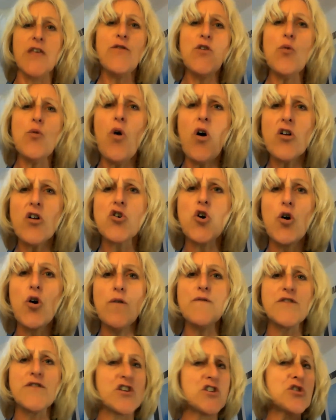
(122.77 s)
you aren't
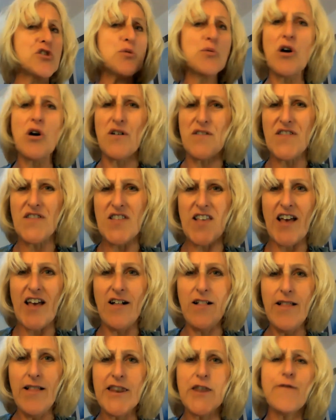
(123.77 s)
confident, you can't
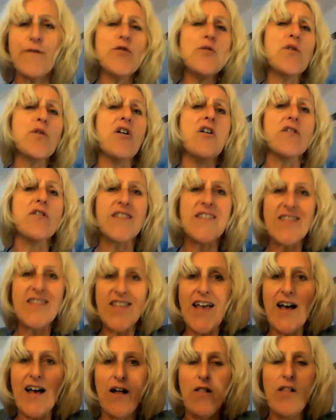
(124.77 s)
sell. And if you can't
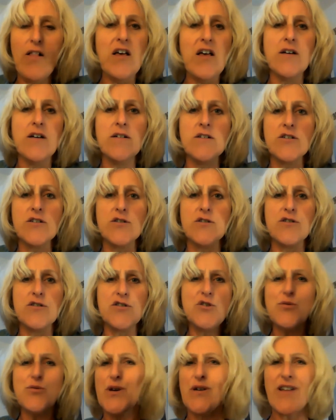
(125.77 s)
sell,
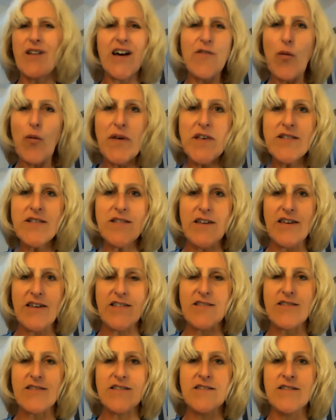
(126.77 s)
you don't have a
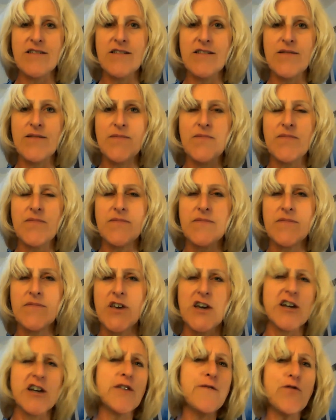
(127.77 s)
business.
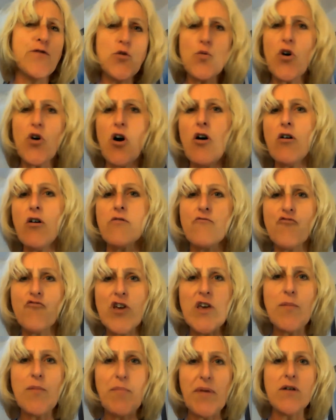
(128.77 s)
And if you can't
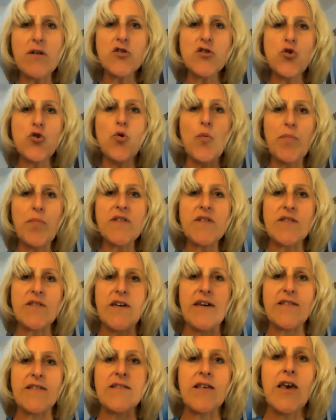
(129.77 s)
rebuild your
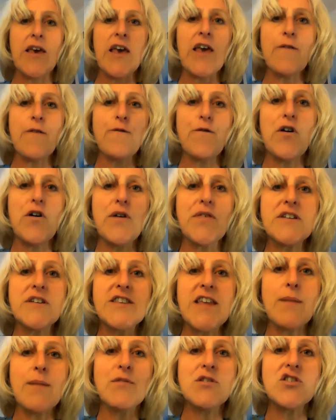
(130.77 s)
business, it further
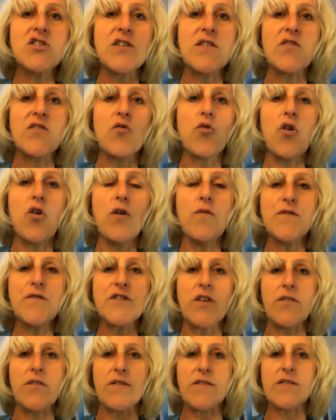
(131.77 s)
damages your
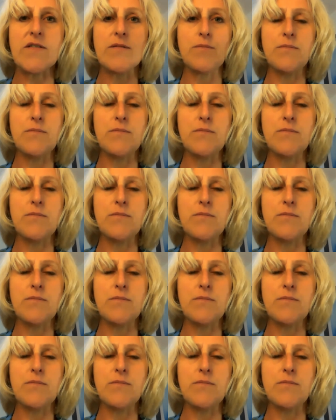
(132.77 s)
confidence.